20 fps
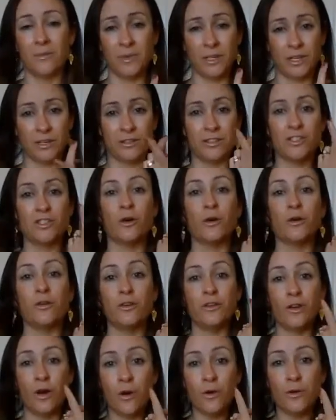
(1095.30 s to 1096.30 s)
Because your
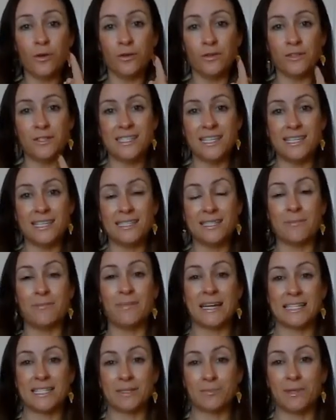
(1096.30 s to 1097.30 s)
nose is the
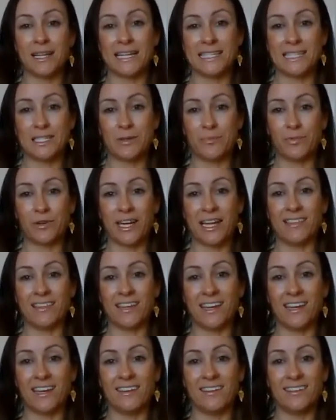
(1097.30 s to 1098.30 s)
best place to breathe
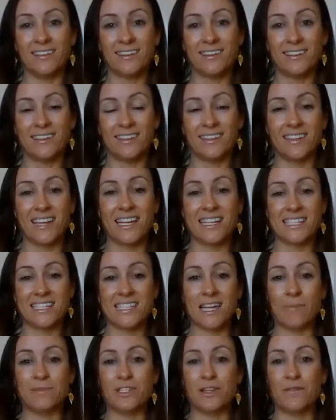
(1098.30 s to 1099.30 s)
in,
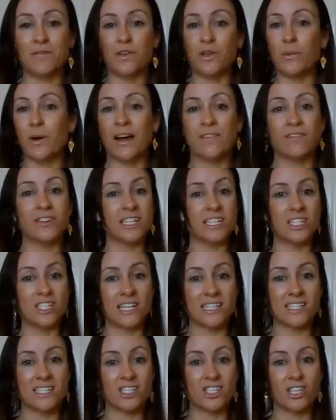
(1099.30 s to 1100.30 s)
except if you have
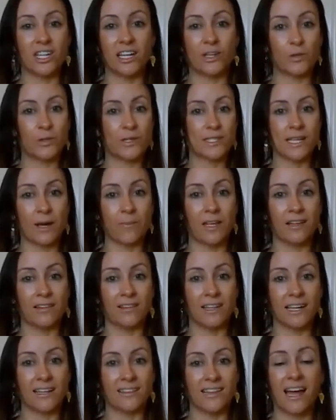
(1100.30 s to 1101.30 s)
congestion or something
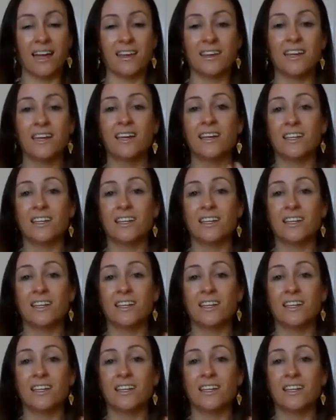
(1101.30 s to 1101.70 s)
like that.